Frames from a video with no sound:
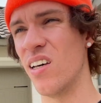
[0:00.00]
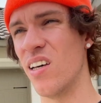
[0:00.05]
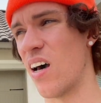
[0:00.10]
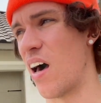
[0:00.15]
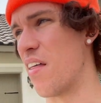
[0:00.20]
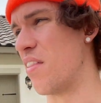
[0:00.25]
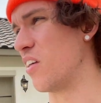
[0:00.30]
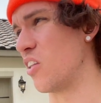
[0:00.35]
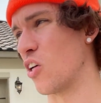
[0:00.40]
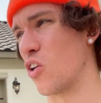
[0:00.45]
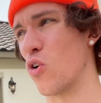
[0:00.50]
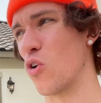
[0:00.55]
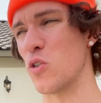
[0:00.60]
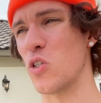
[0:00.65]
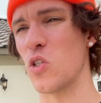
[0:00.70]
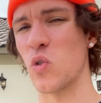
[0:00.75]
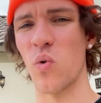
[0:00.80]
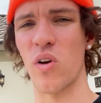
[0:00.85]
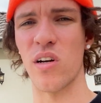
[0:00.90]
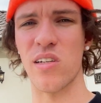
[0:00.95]
I think the
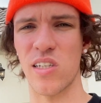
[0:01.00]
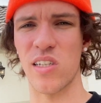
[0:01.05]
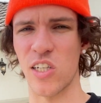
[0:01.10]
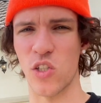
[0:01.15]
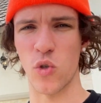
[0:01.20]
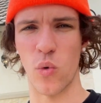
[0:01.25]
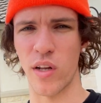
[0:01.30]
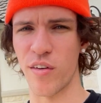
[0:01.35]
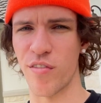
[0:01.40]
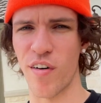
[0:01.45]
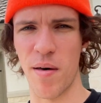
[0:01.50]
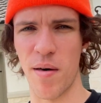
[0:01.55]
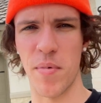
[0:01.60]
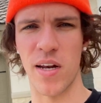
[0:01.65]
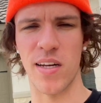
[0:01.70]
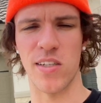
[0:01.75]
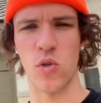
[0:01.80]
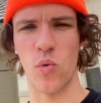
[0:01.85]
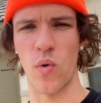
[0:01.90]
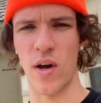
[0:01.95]
closest one is like 25
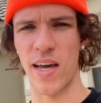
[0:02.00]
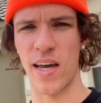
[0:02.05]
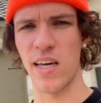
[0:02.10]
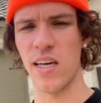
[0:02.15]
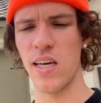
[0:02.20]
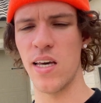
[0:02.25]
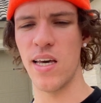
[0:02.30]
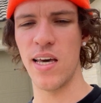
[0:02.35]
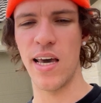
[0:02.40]
minutes away.